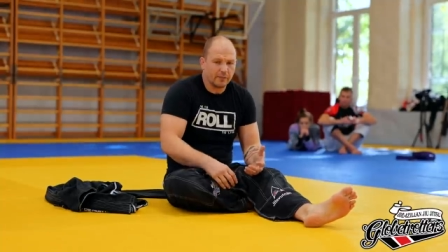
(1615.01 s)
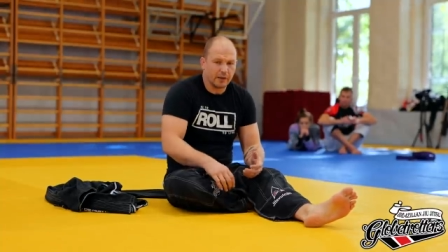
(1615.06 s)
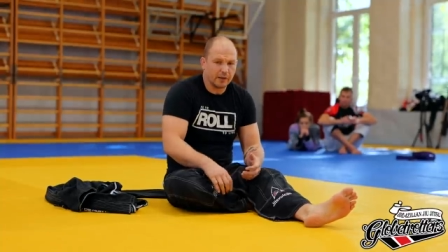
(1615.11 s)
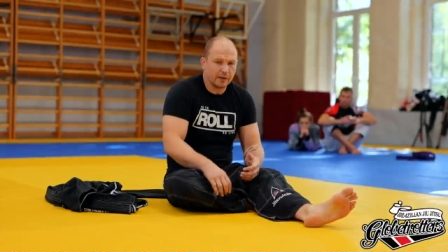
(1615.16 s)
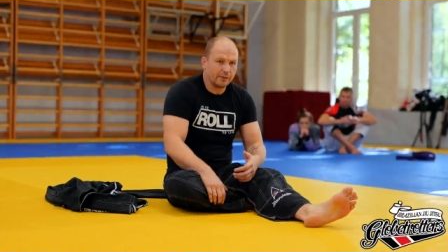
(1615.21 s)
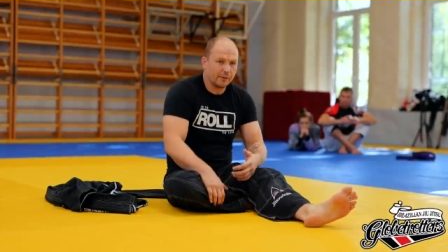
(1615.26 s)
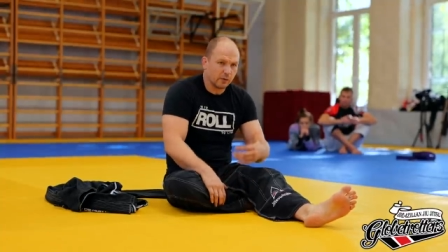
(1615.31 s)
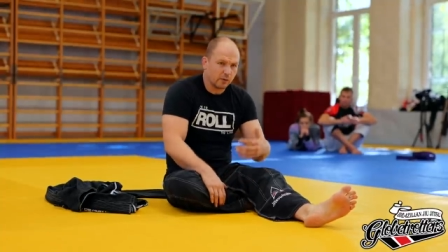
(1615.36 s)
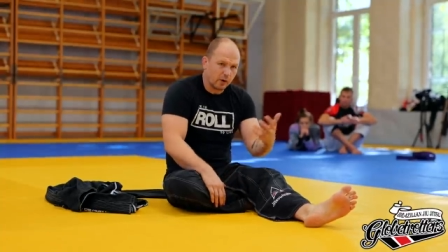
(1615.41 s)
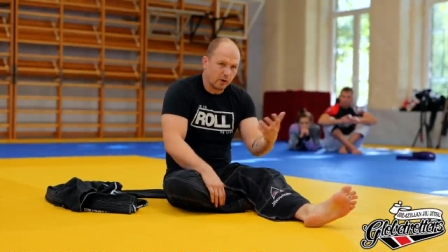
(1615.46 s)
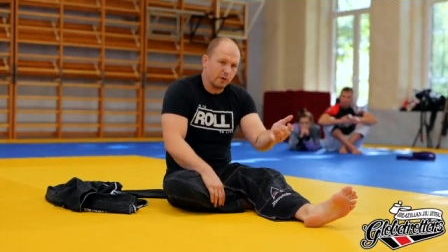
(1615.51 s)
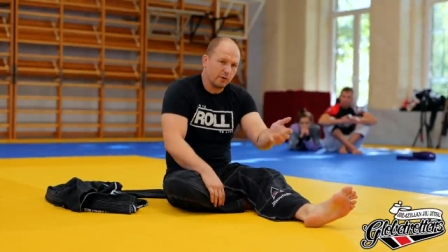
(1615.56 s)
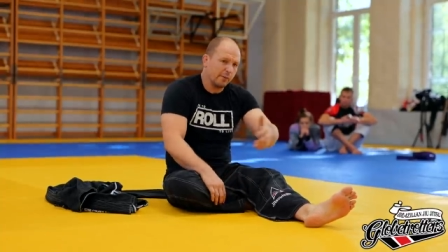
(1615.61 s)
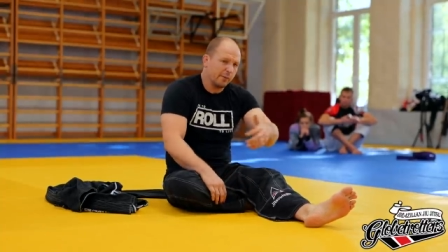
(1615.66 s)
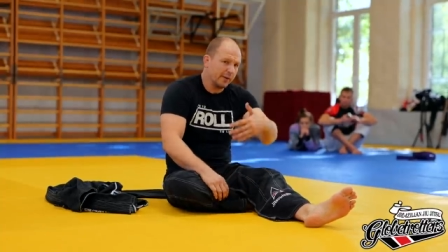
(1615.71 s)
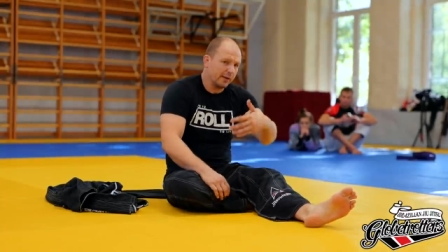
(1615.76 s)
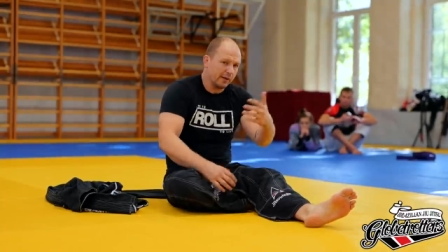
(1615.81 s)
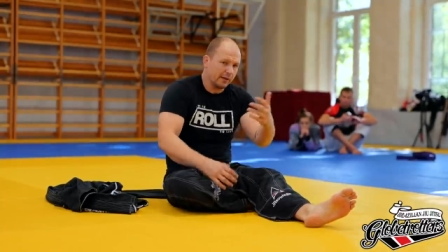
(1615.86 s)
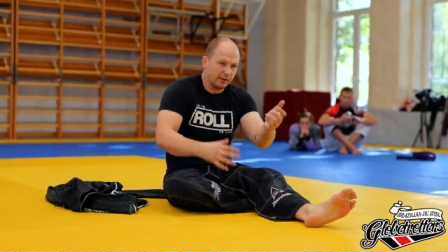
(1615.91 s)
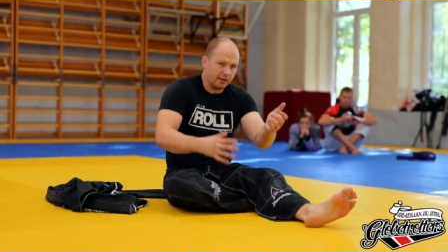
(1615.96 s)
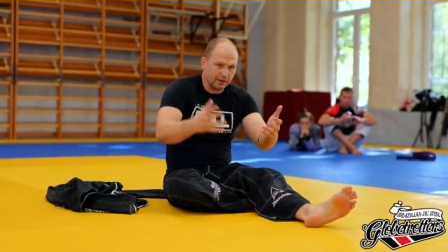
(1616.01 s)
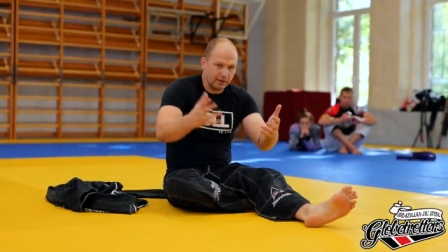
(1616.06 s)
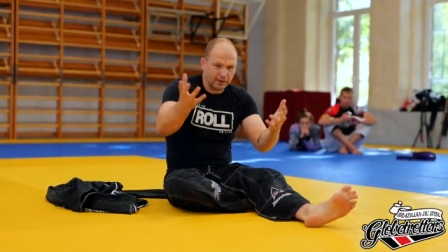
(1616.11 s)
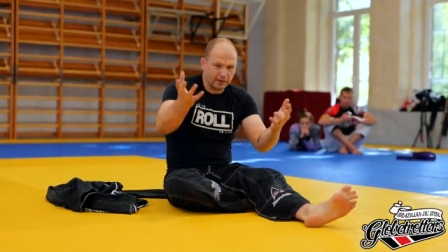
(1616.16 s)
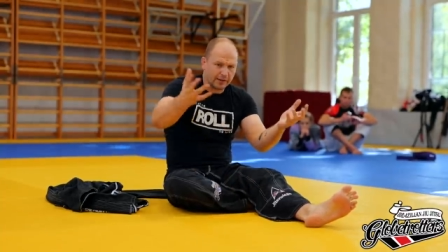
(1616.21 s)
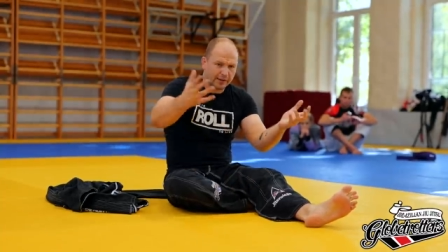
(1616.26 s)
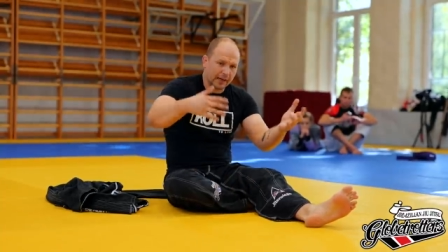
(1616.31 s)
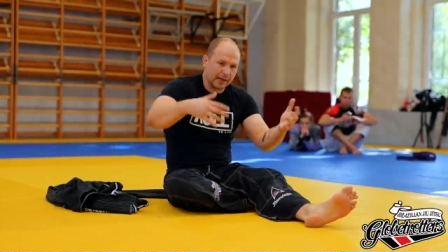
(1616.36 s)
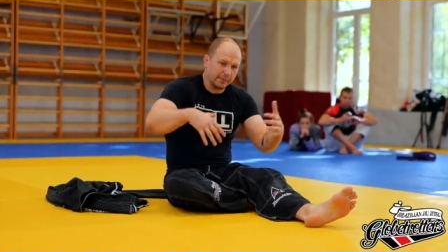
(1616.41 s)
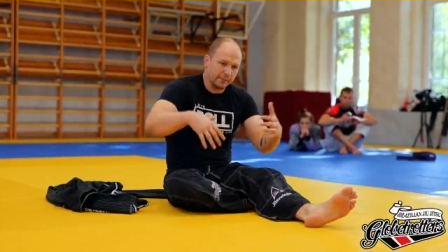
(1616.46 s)
And if you roll with me in
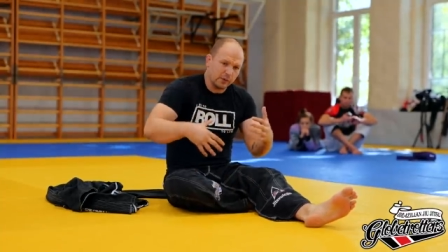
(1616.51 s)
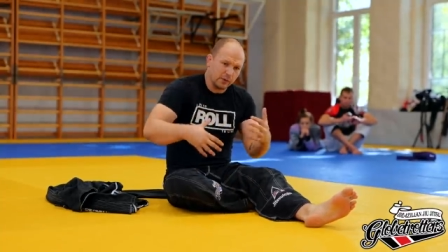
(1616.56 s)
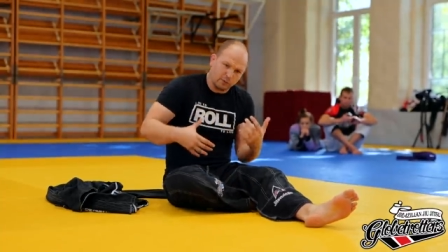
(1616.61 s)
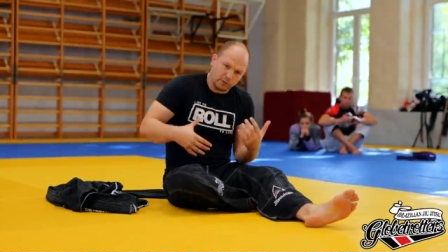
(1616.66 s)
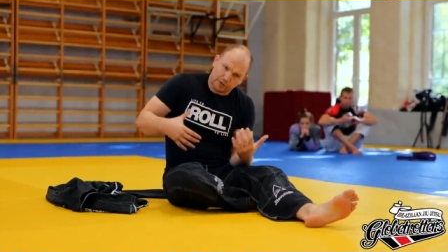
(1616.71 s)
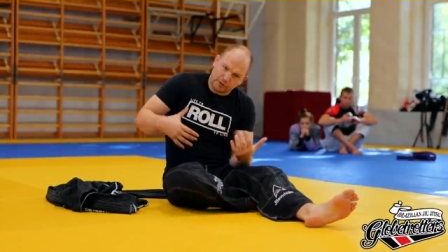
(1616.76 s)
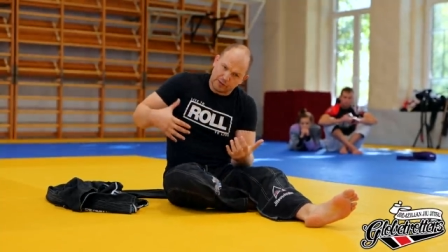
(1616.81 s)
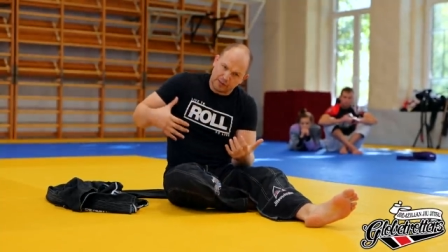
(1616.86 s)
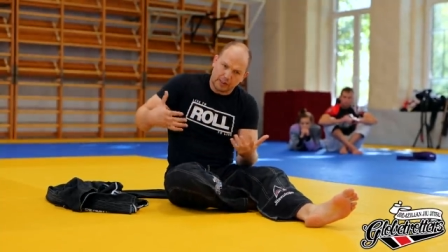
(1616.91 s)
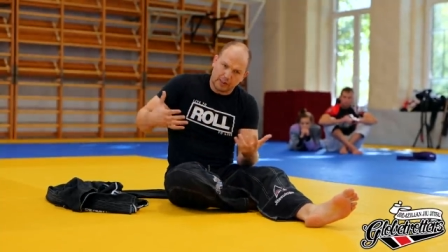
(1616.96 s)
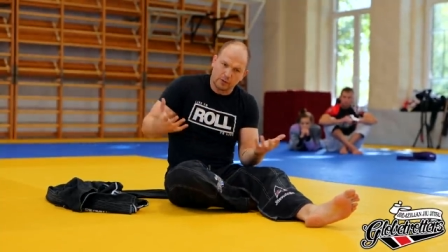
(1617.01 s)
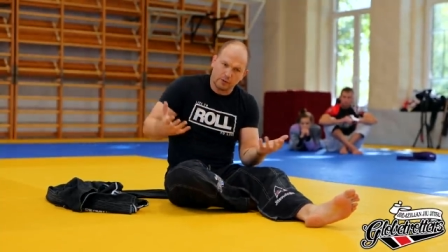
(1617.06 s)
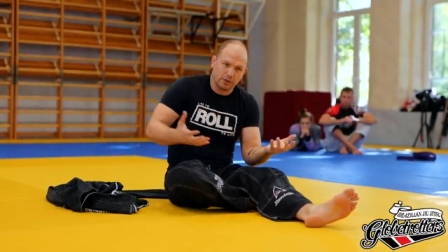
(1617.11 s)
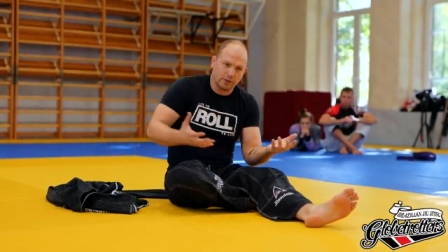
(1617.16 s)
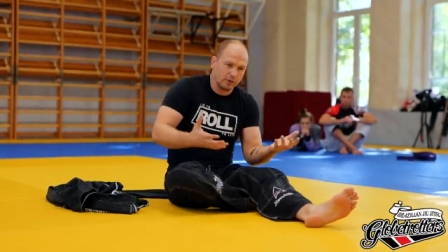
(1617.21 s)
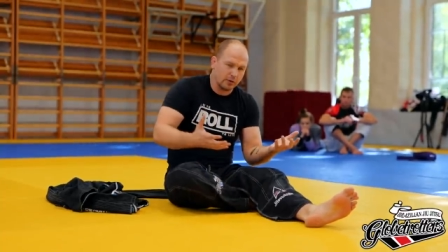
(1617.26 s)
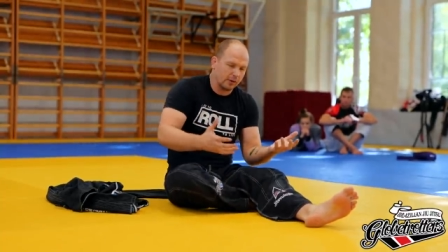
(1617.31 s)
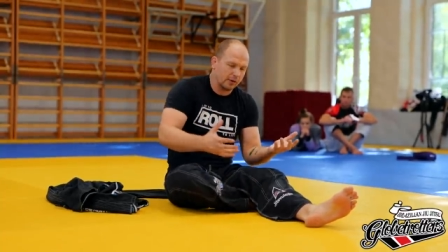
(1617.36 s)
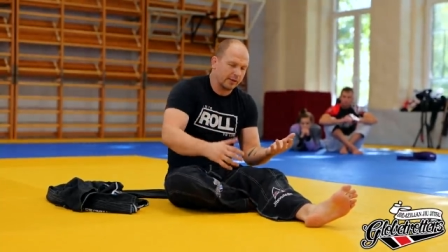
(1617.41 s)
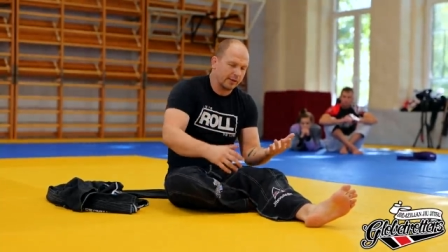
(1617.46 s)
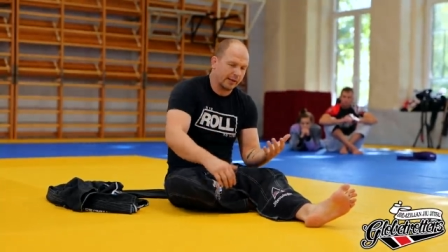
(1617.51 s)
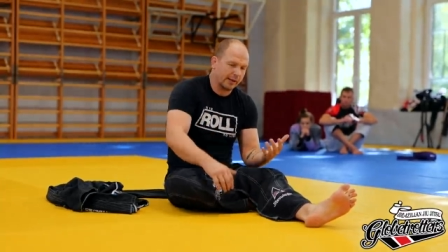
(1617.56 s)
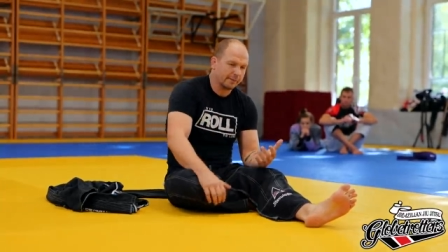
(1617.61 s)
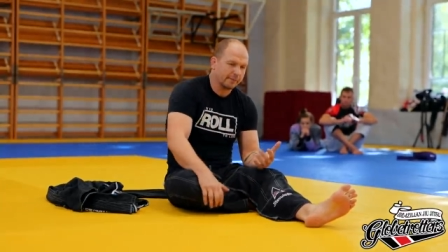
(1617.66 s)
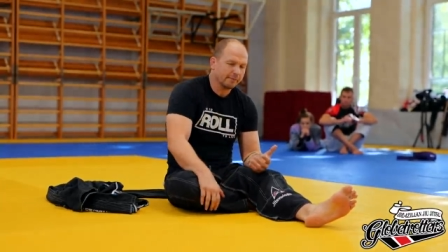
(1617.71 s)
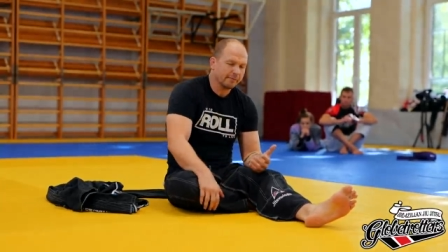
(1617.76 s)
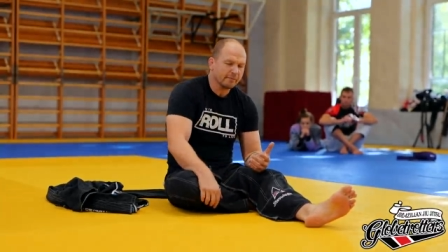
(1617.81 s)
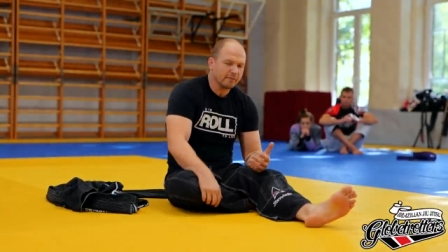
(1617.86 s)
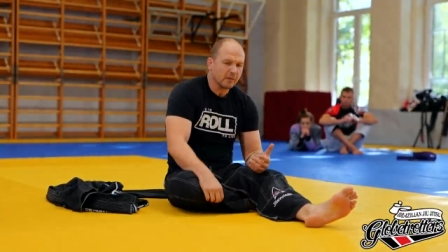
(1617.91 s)
this camp, you will see I use it all the time.